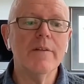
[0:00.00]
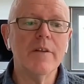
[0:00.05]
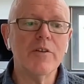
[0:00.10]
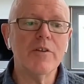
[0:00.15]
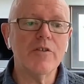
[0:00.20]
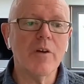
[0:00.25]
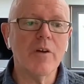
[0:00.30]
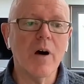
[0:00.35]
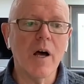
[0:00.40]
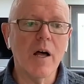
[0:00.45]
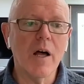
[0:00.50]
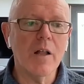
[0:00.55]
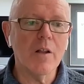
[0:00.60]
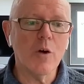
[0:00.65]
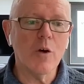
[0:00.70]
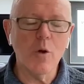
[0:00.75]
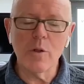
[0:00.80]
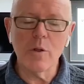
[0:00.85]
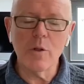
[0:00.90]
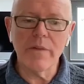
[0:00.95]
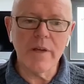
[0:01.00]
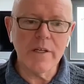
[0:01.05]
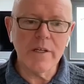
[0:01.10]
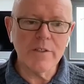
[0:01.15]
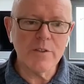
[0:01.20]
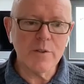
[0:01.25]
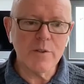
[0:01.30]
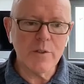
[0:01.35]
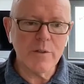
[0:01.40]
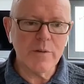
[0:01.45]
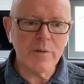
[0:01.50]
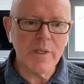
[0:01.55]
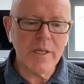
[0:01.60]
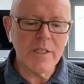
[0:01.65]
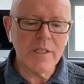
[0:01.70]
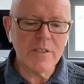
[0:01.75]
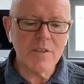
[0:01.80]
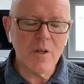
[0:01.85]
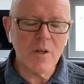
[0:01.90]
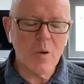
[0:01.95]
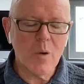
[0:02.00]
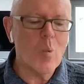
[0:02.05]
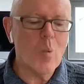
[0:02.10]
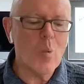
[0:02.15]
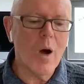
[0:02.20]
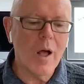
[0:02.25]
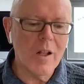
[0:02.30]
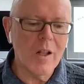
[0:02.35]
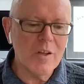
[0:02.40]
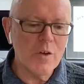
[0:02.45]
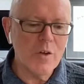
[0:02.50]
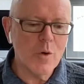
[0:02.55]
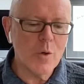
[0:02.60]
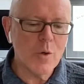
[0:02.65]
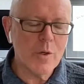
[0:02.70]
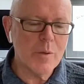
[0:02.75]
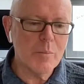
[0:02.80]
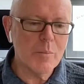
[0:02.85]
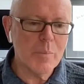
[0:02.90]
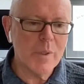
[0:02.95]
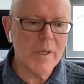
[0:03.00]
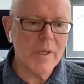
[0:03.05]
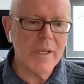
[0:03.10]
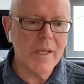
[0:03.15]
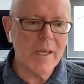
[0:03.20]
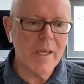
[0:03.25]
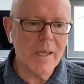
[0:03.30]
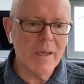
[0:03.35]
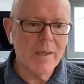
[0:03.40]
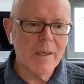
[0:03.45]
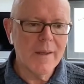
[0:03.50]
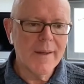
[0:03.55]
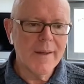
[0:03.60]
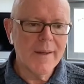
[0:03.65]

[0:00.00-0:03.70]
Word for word: the trial, all of those sort of things, while you're completing